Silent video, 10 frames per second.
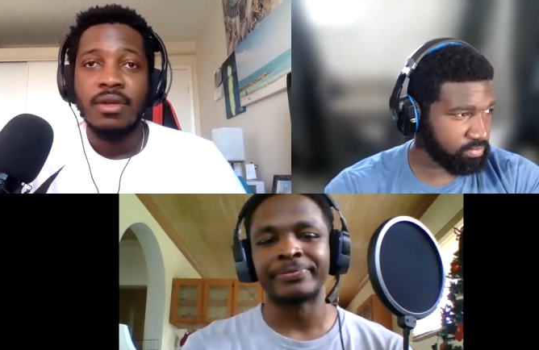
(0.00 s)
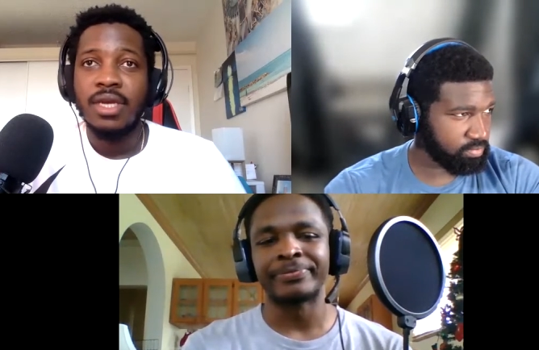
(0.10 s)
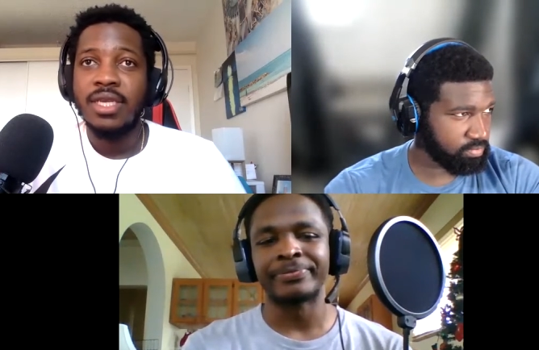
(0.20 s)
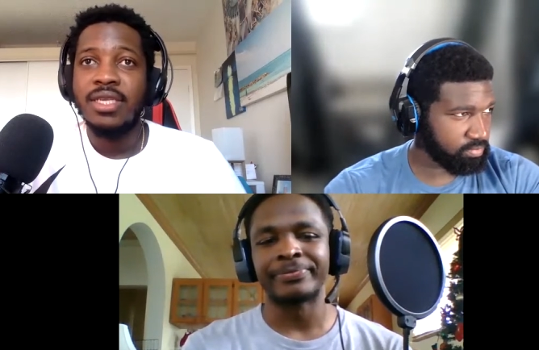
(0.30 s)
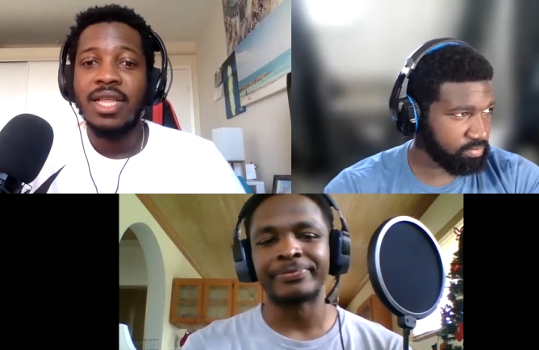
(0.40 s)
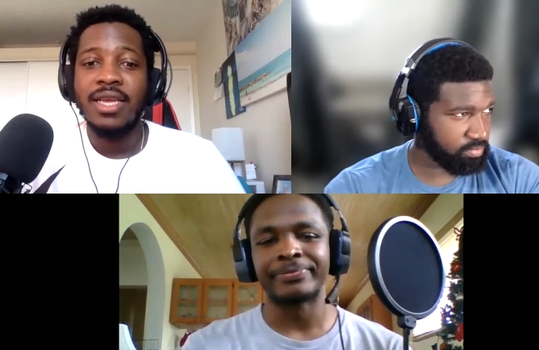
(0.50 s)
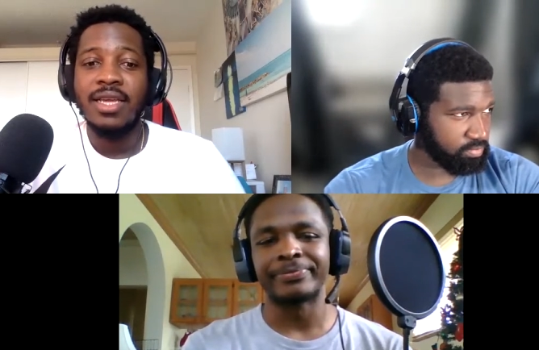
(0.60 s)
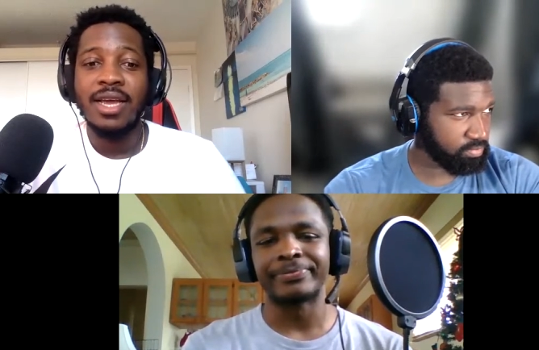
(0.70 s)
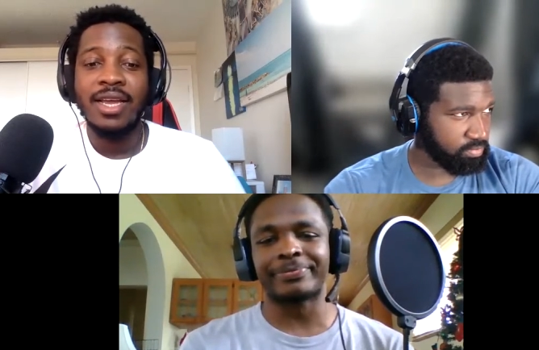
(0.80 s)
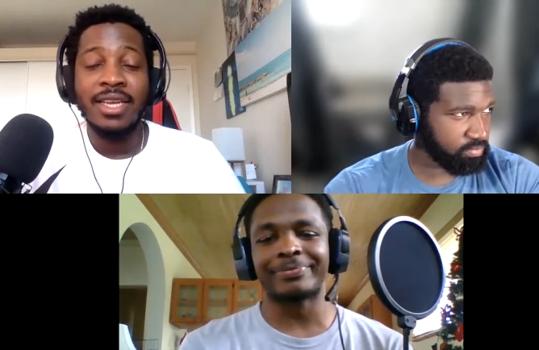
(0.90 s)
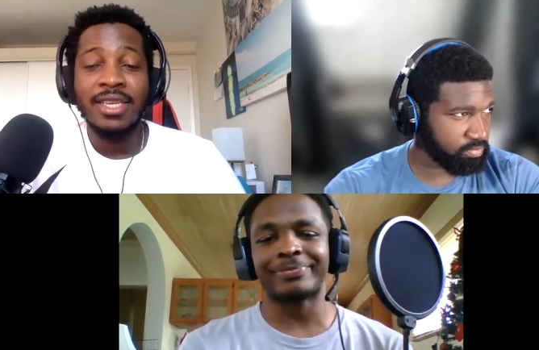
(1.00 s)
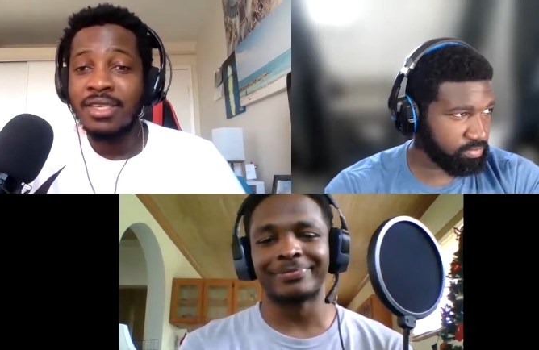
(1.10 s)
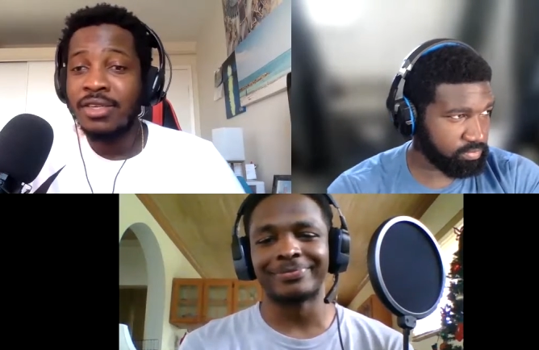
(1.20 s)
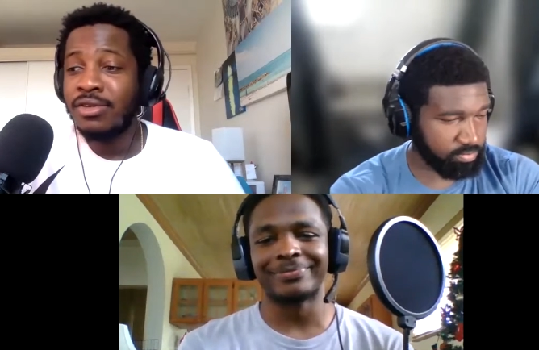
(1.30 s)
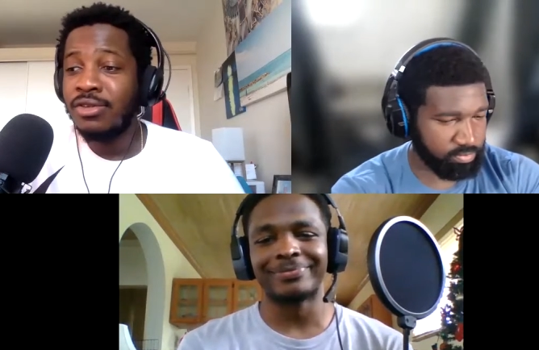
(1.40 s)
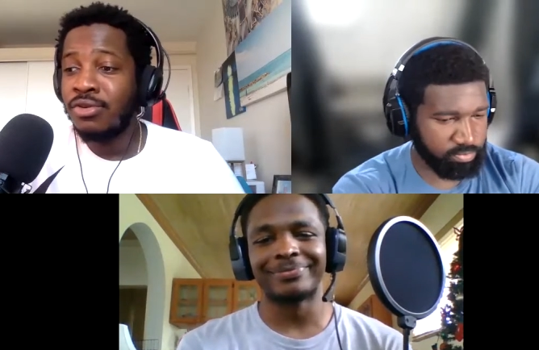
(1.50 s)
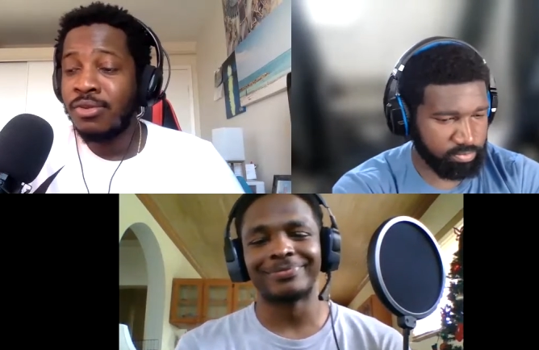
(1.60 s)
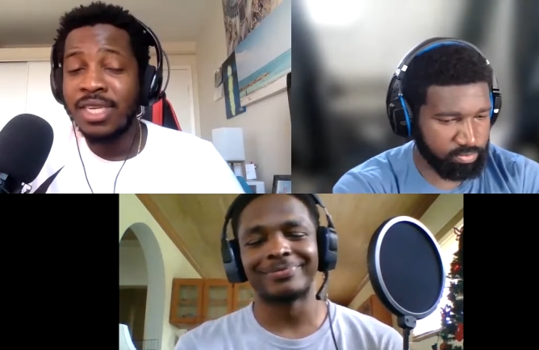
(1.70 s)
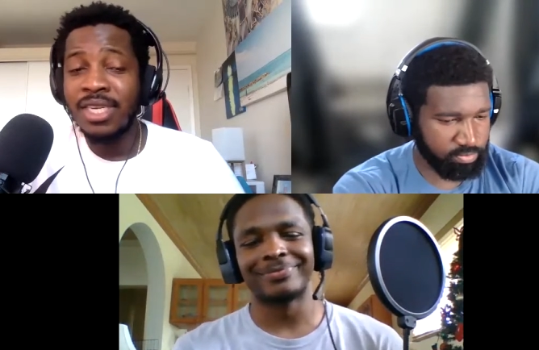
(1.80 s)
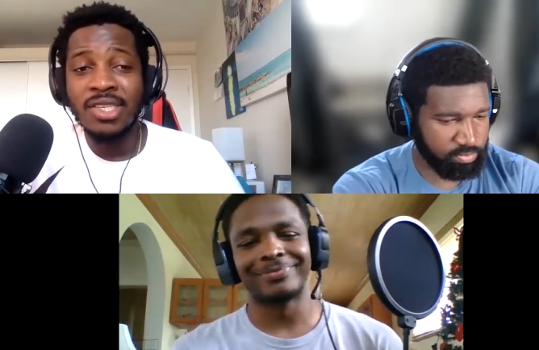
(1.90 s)
Speaker 1: It's like, and I see two
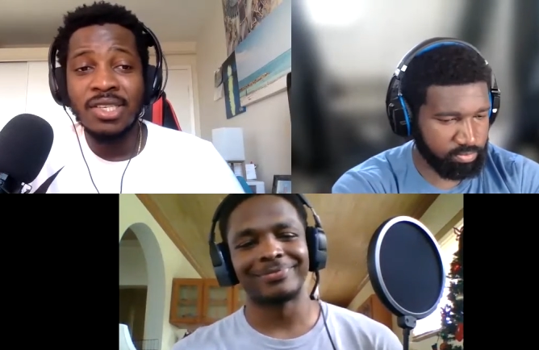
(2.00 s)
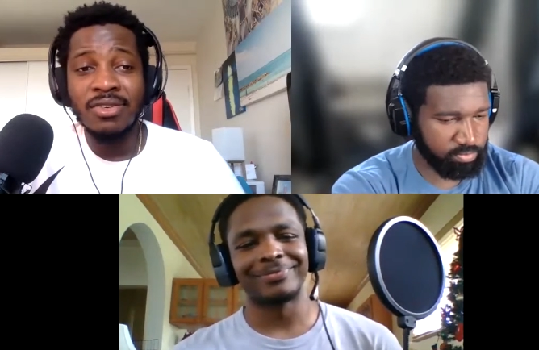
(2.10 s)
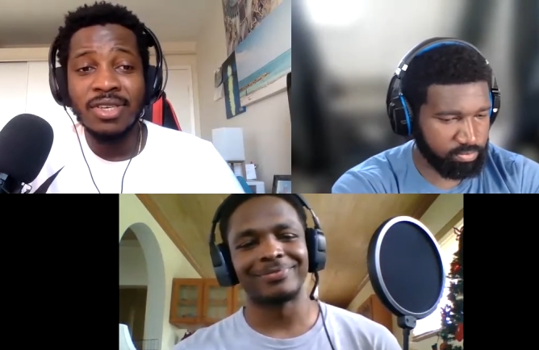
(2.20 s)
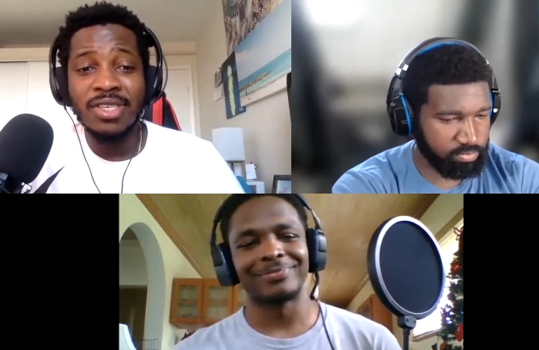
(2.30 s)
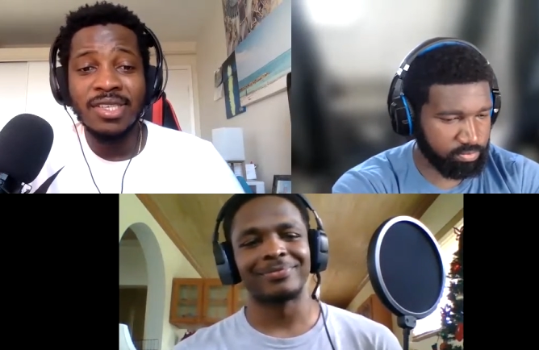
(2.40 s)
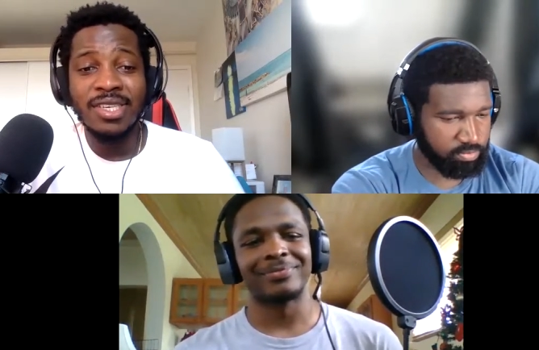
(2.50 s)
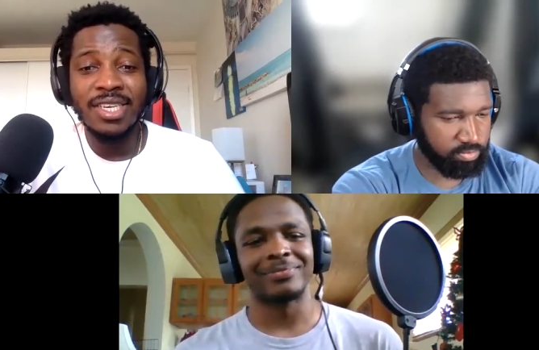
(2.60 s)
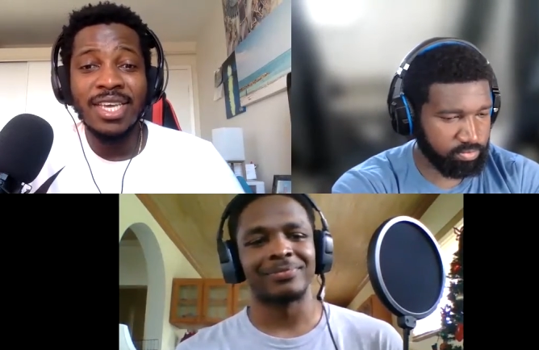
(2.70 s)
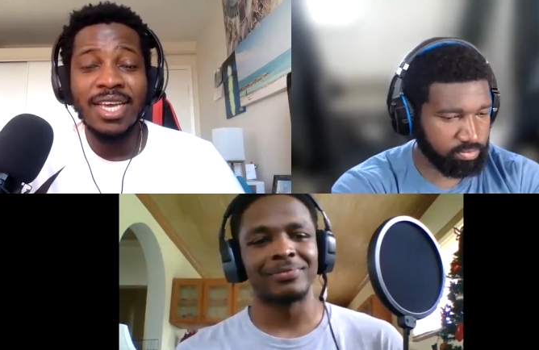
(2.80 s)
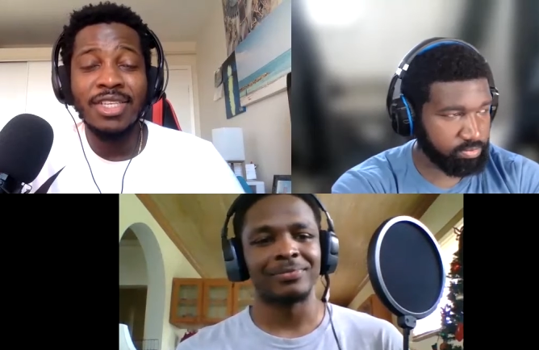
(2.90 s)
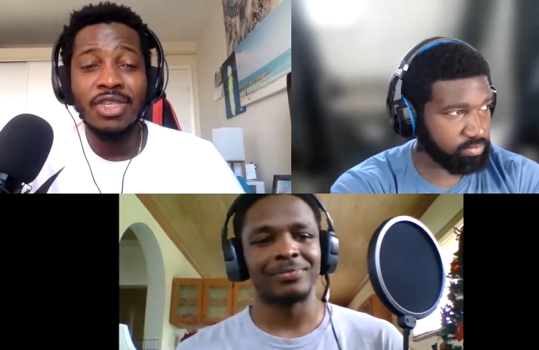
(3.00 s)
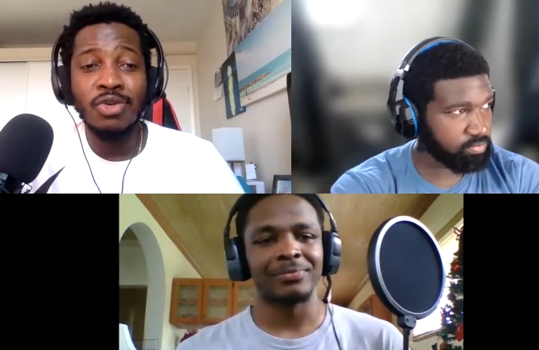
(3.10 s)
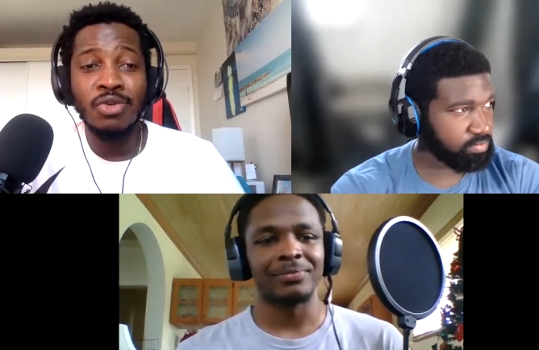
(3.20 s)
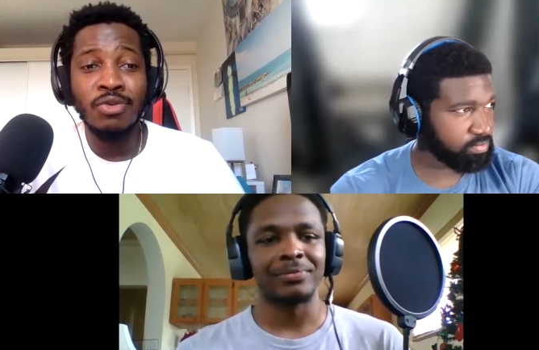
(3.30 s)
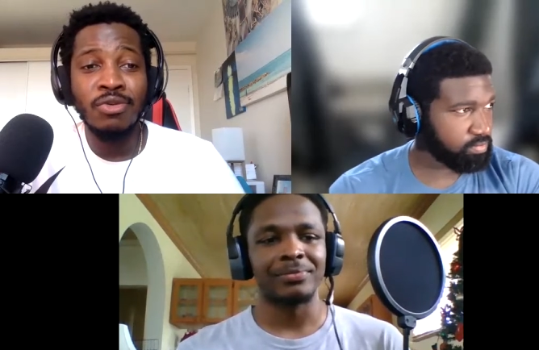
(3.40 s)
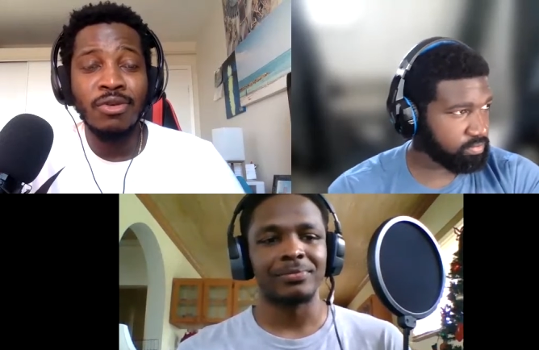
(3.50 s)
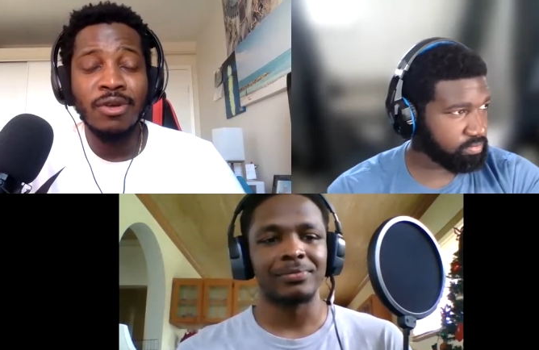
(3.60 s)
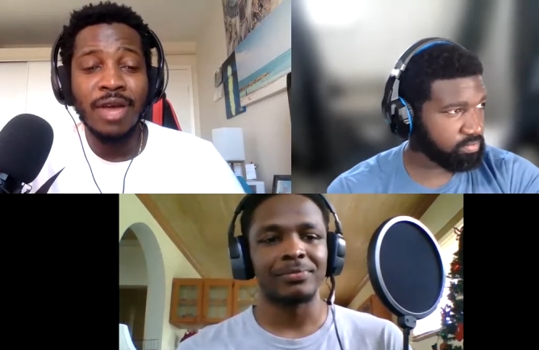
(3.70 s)
in this series, he had two.